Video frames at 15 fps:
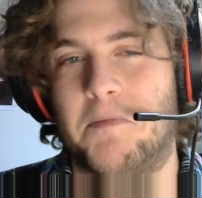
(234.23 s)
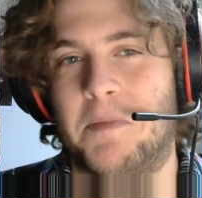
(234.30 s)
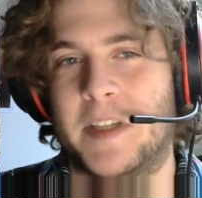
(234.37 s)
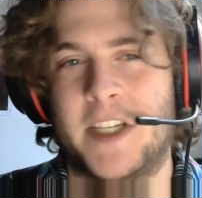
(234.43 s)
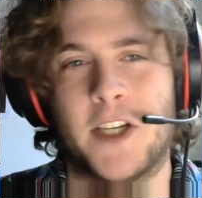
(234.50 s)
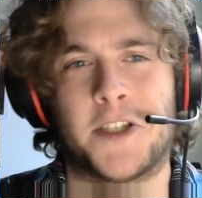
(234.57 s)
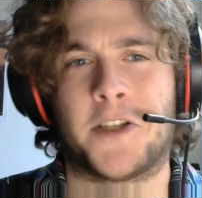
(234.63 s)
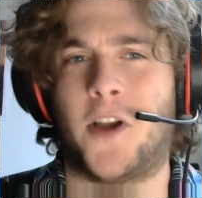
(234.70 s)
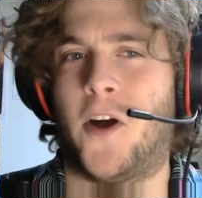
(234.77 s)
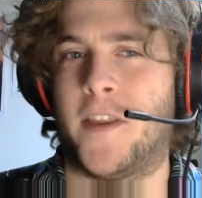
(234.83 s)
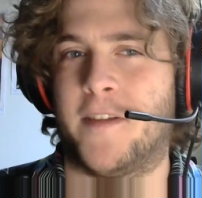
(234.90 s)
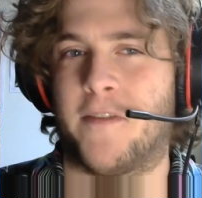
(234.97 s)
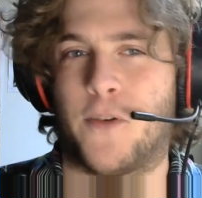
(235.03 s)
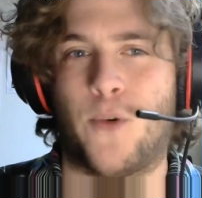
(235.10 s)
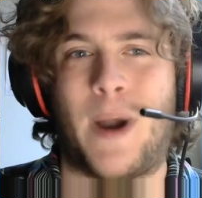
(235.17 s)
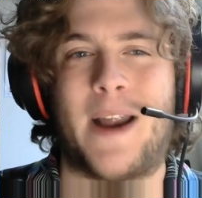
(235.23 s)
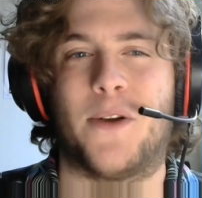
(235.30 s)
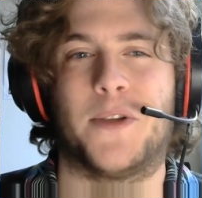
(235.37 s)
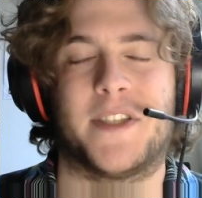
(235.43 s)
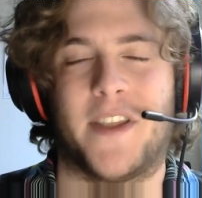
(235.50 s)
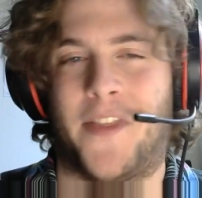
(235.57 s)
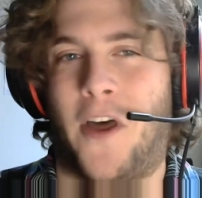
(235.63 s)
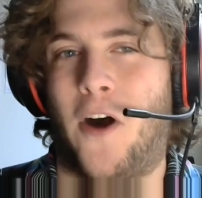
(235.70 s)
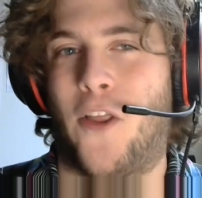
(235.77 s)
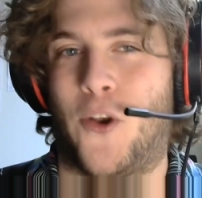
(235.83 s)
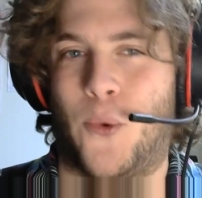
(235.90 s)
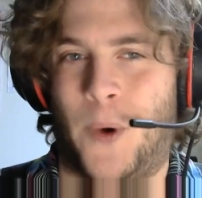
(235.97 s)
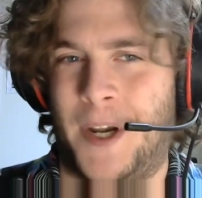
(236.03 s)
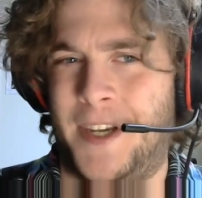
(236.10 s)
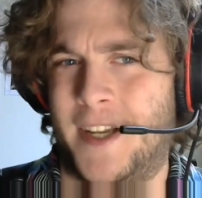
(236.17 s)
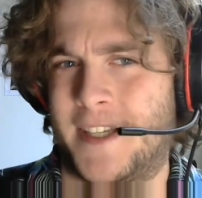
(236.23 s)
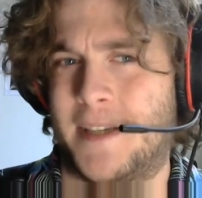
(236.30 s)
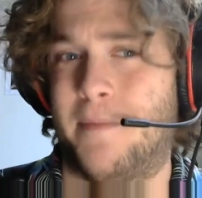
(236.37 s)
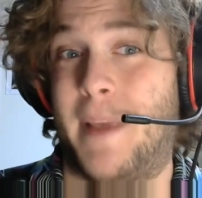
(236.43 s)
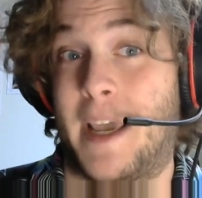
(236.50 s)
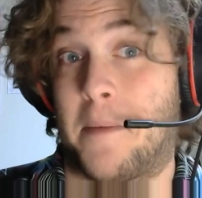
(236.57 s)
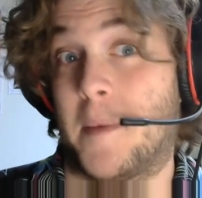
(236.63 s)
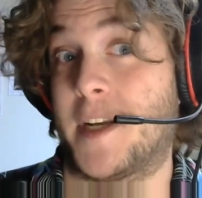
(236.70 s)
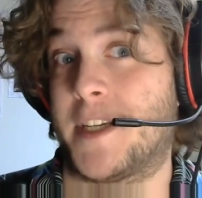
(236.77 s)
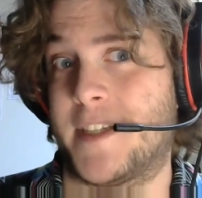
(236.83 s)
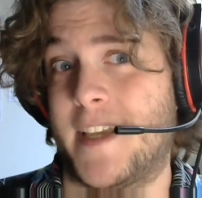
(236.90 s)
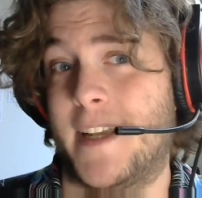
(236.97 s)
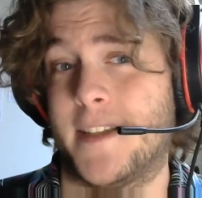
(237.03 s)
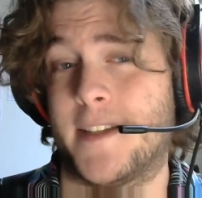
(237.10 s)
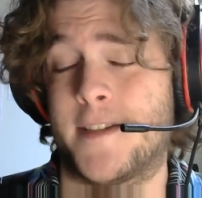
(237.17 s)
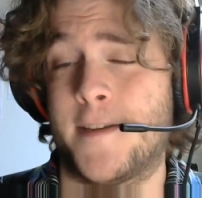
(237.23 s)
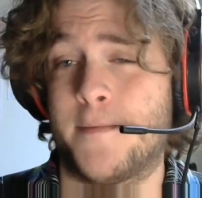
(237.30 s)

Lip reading: just on the grounds that the other one doesn't make much sense.